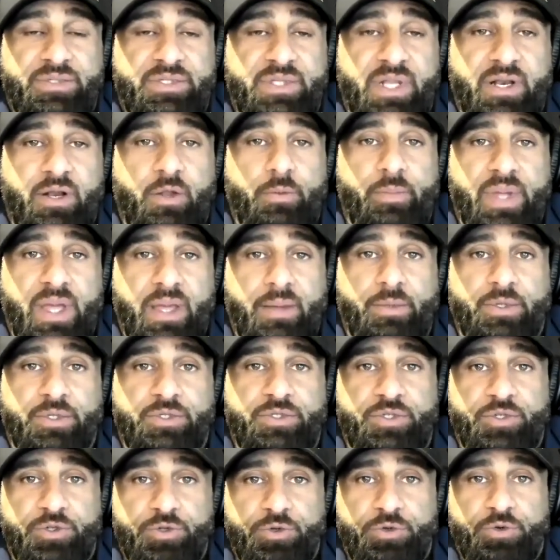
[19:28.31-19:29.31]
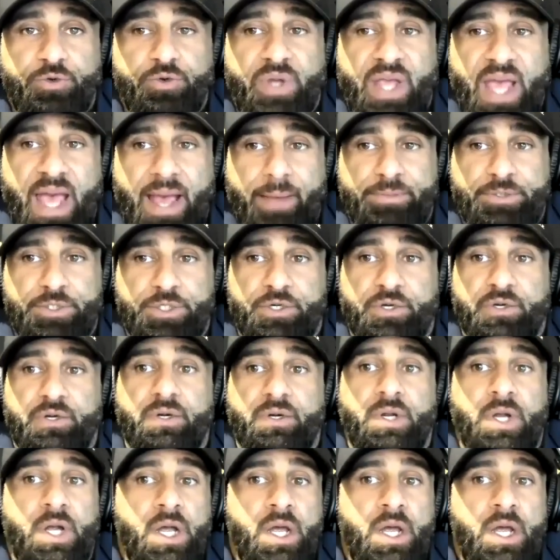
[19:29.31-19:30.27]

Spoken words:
then they'll be able to capture